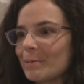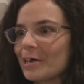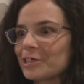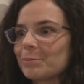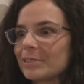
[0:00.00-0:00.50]
my
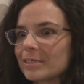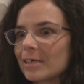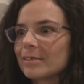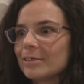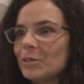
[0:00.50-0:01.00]
husband's
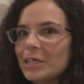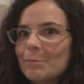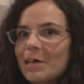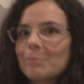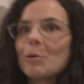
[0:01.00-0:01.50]
like, you need
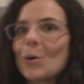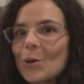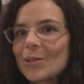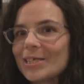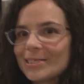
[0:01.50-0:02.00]
to make
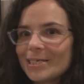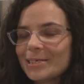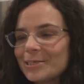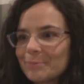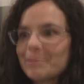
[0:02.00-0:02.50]
more, these
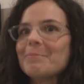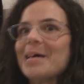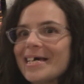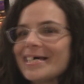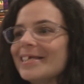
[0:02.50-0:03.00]
need to be
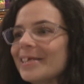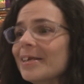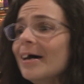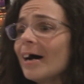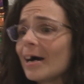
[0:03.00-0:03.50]
made.
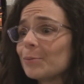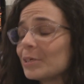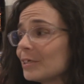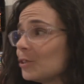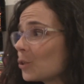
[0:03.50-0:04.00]
And I
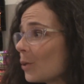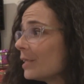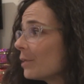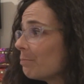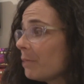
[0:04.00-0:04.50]
really
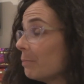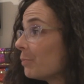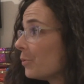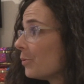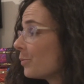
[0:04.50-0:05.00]
enjoyed them.
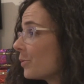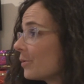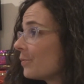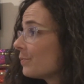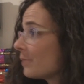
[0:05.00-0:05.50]
People
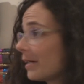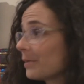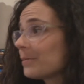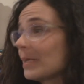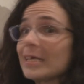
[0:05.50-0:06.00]
were kind
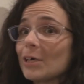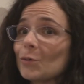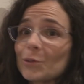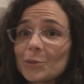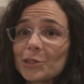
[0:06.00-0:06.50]
of fighting
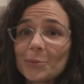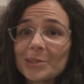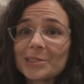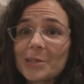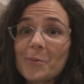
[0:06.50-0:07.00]
over which
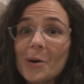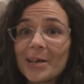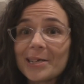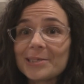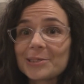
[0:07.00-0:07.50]
ones they
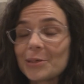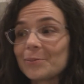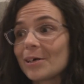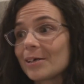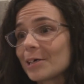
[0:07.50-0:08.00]
wanted. So
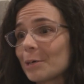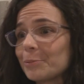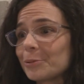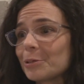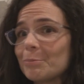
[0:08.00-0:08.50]
I've got a
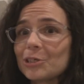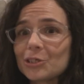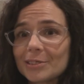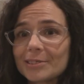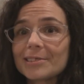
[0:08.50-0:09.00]
couple
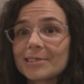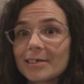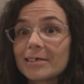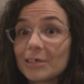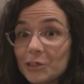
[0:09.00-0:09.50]
commissions,
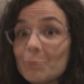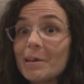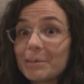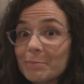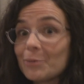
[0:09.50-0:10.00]
like, can you
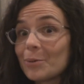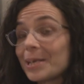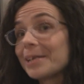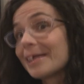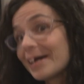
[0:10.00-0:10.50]
make me
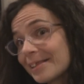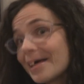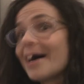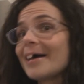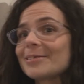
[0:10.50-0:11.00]
one like
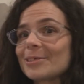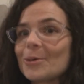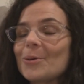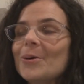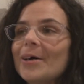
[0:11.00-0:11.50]
that?
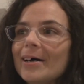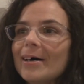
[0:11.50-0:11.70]
So